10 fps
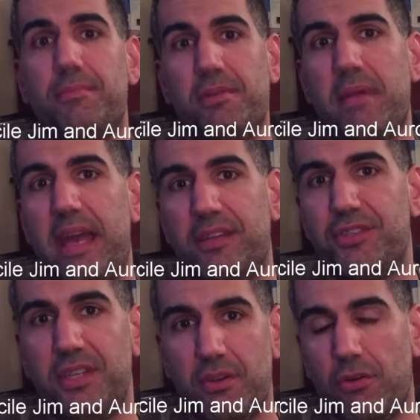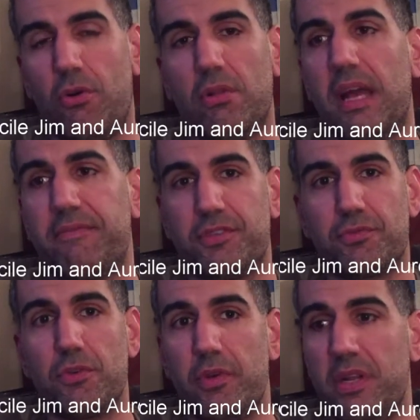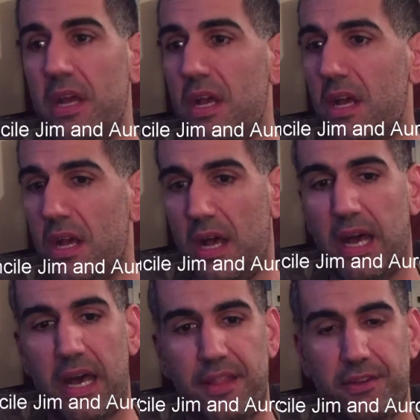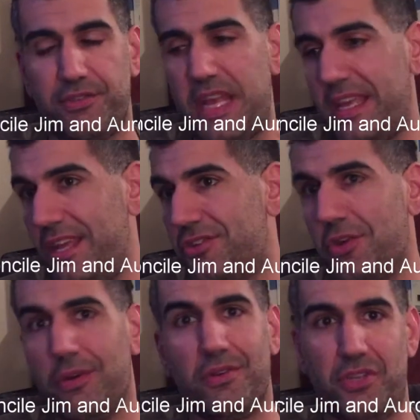mad. Her whole life is ruined. They're taking turns.